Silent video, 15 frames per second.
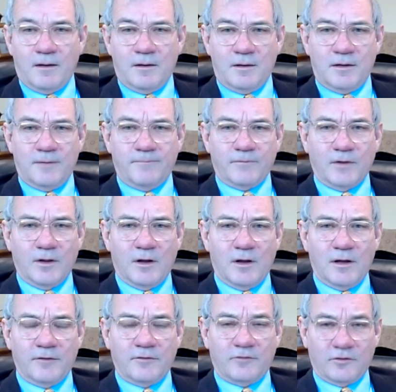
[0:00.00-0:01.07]
Uh,
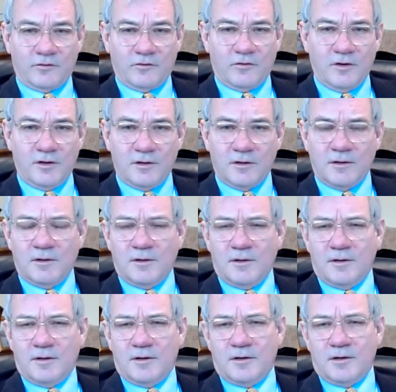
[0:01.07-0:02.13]
uh, 16.
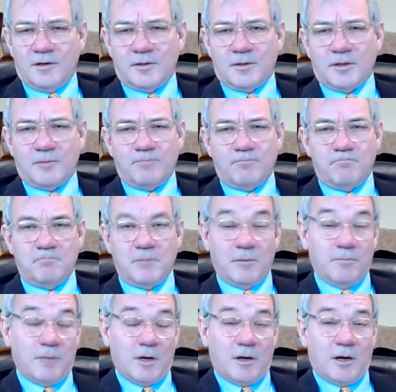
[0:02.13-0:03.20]
Uh, a, a,
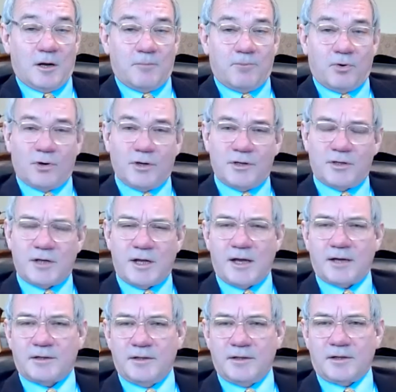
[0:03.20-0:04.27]
a, brilliant
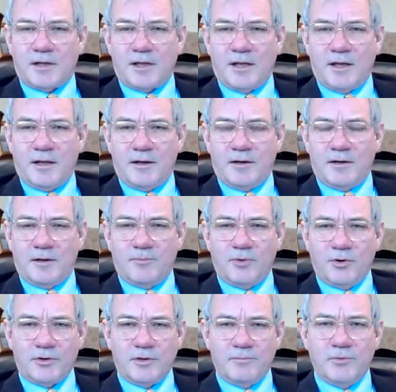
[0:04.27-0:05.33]
tactic and a
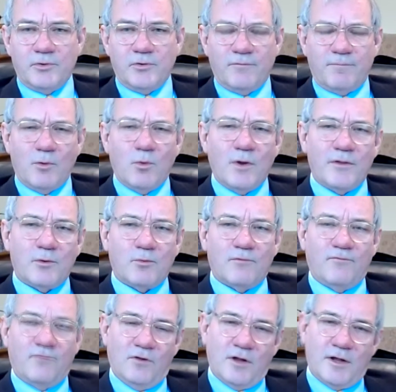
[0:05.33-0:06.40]
brilliant move, but one that
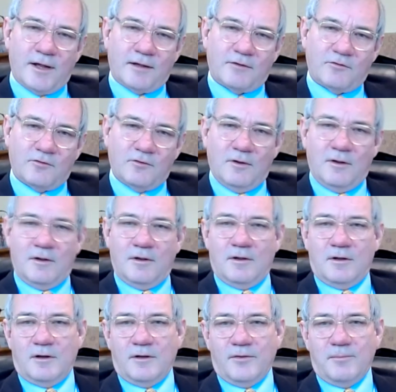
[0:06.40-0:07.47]
reflects
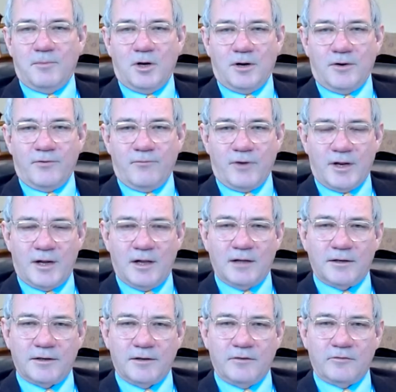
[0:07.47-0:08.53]
the modern
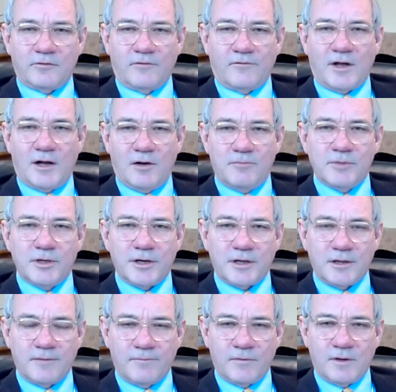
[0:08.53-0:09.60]
realities of how
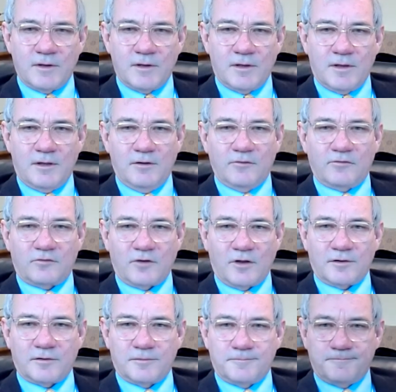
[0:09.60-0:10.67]
money is
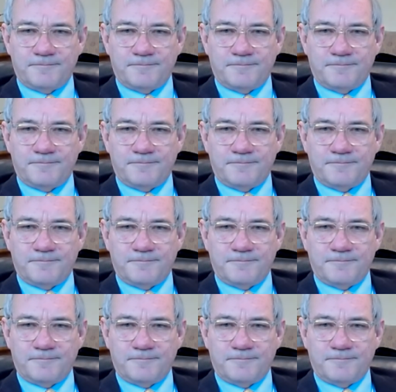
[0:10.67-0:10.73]
sent.